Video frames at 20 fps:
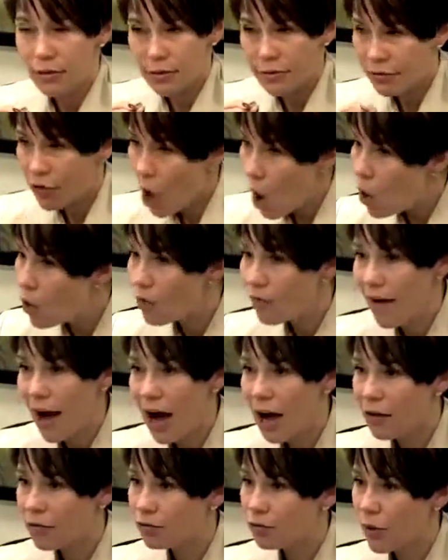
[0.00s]
we've co
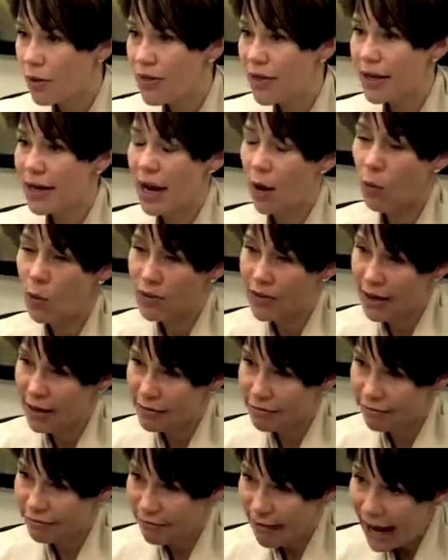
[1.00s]
evolved with it. Now, what
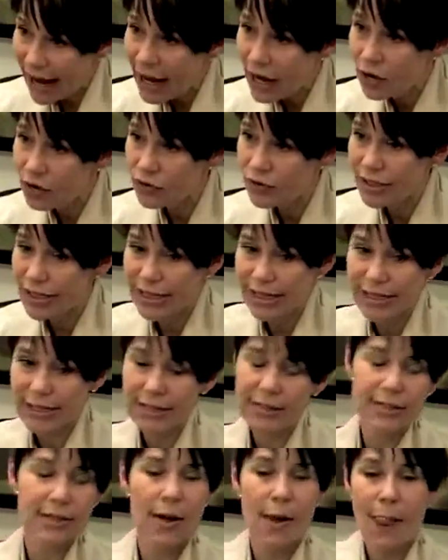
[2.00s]
they've found
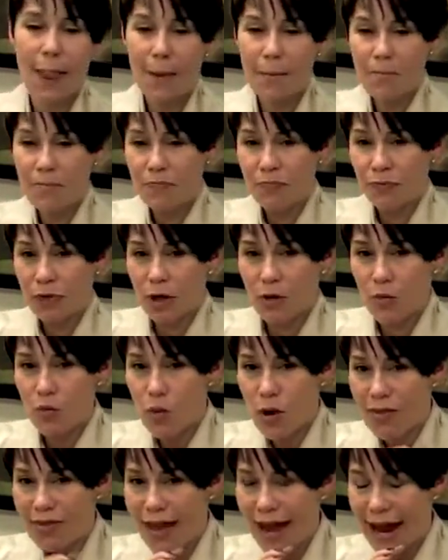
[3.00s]
is
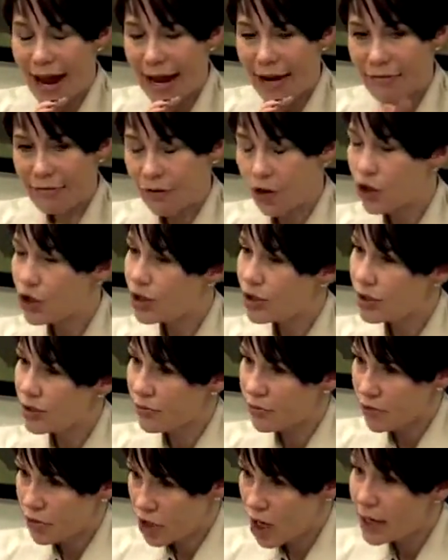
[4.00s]
when they
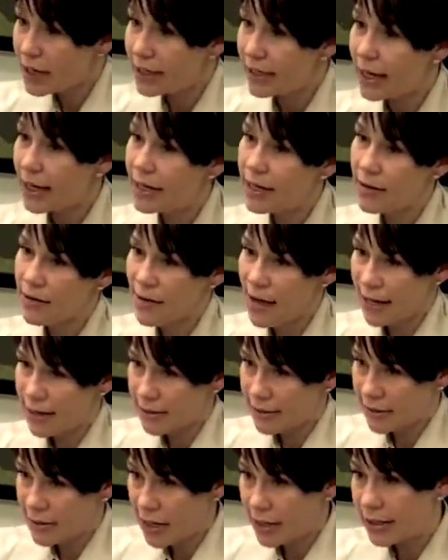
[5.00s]
first studied it, they
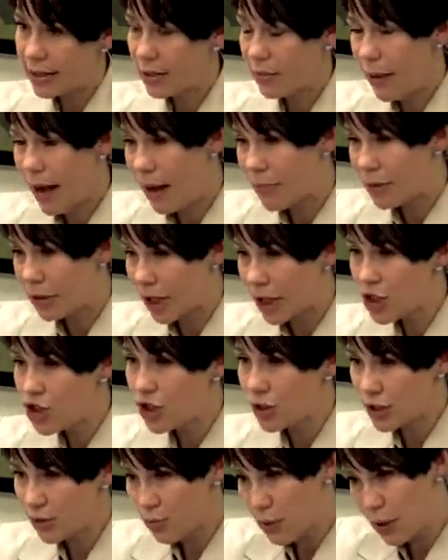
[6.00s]
studied the
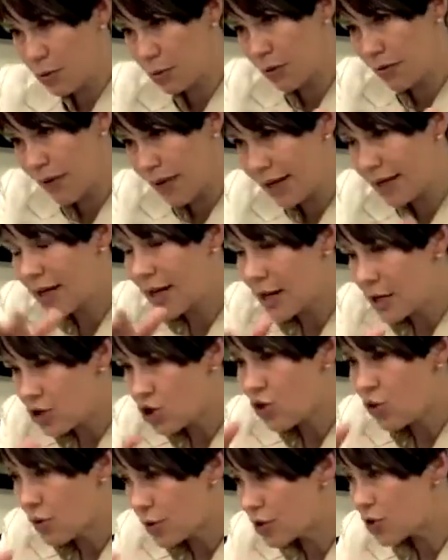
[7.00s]
populations and people, and they
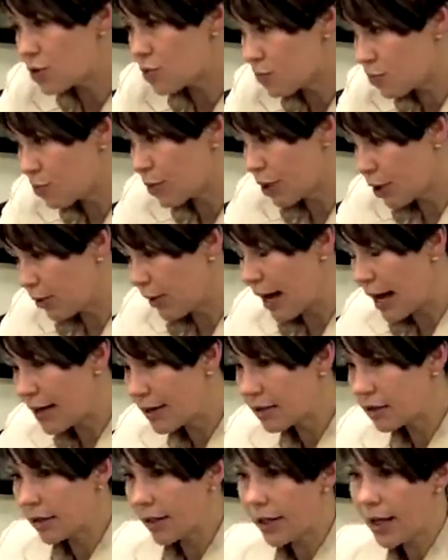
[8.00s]
do it
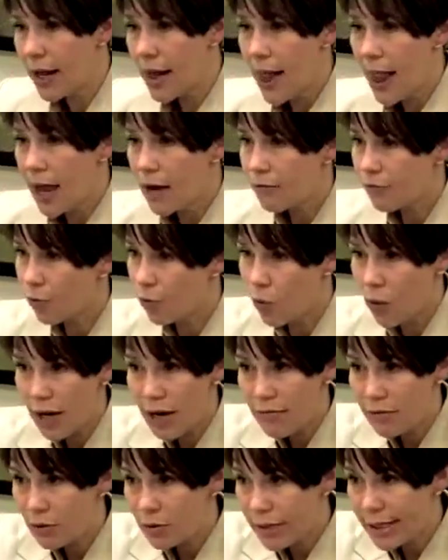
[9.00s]
periodically. For
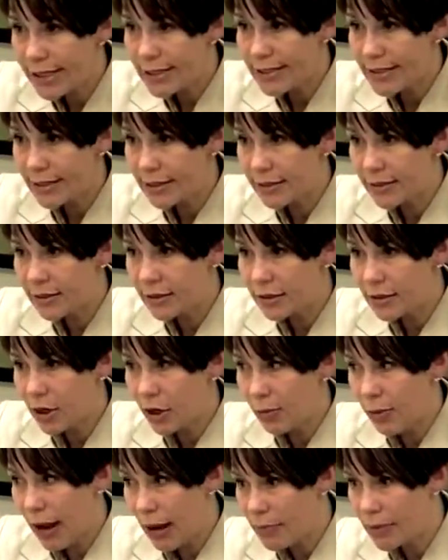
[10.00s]
whatever reason,
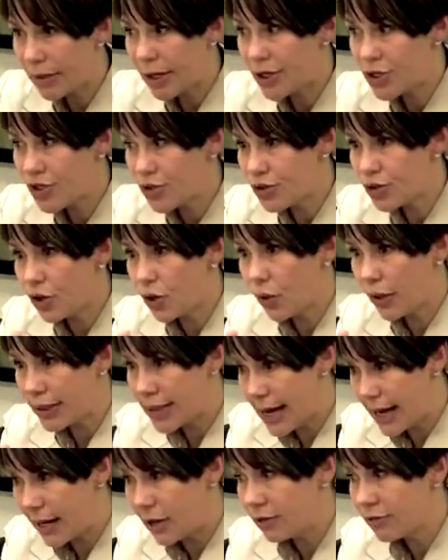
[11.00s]
our populations are going
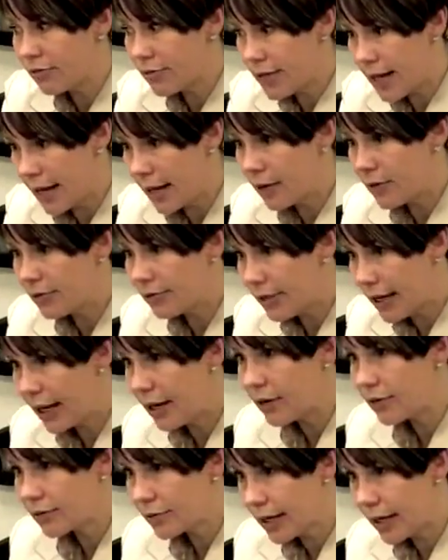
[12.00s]
down, down,
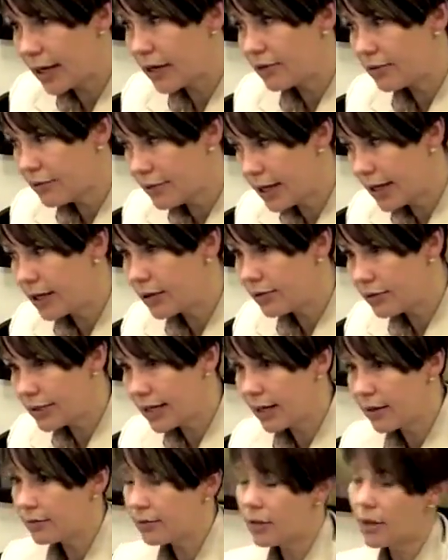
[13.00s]
down, down, down,
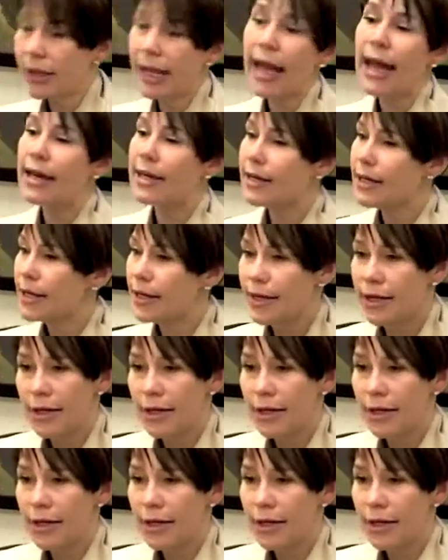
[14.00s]
down. Again,